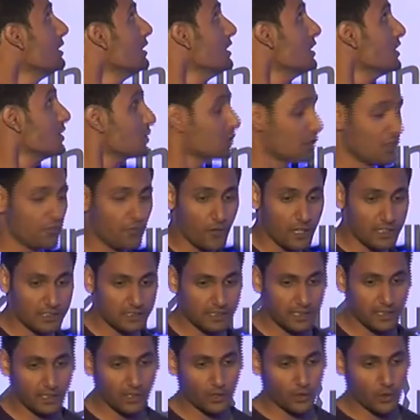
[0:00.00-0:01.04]
So the first
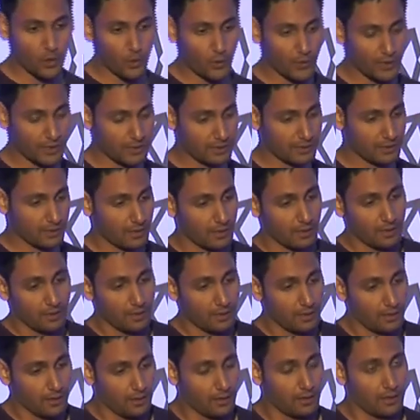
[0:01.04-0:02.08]
thing you do is
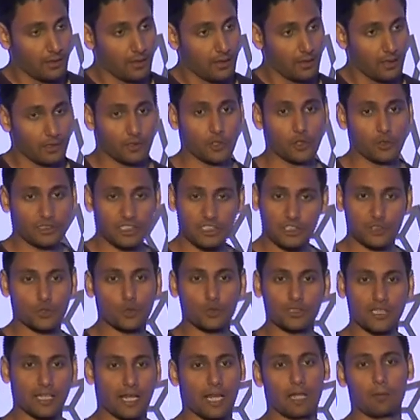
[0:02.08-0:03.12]
you just
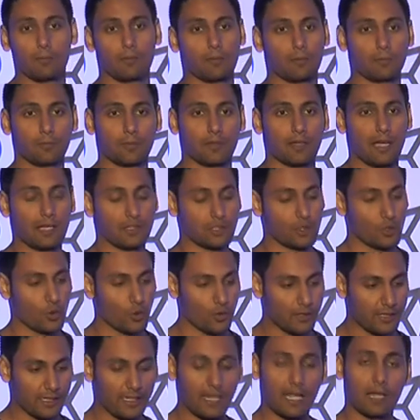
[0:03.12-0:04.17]
choose an album and you
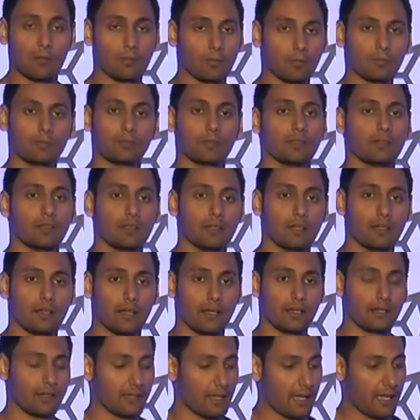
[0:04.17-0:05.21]
load that album.
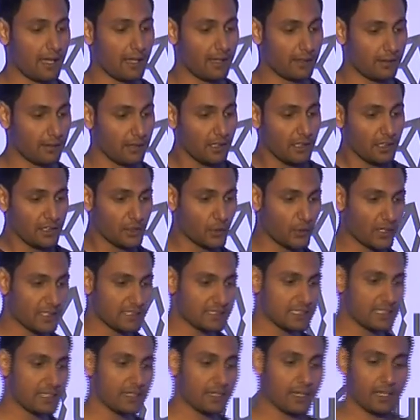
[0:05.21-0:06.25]
Right? And you can
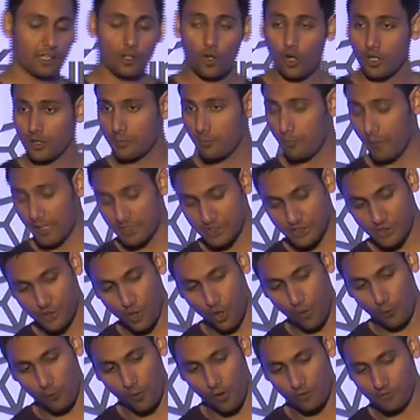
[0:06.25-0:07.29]
see here not much
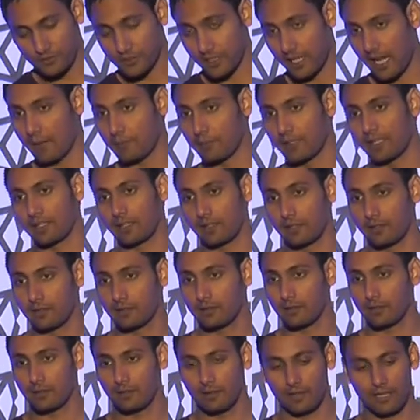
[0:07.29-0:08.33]
drop-offs are happening here.
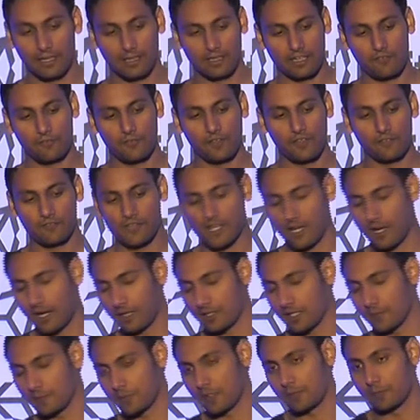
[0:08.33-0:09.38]
Like roughly if there are
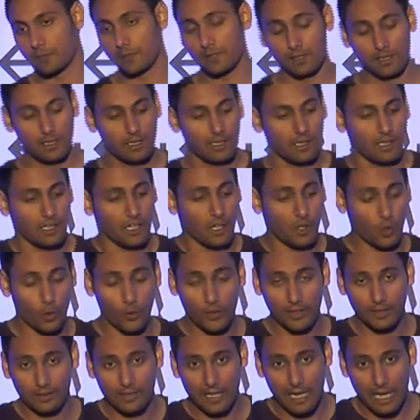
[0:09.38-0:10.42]
100 people
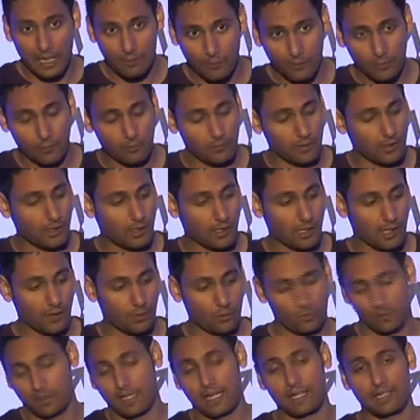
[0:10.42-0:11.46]
loading the album,
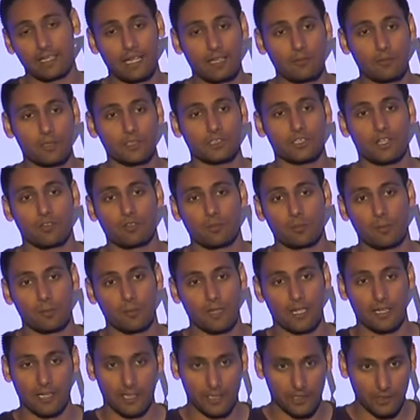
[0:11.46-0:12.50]
around 99% of the people
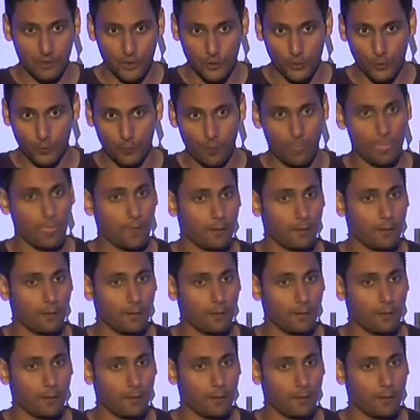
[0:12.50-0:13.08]
are getting through.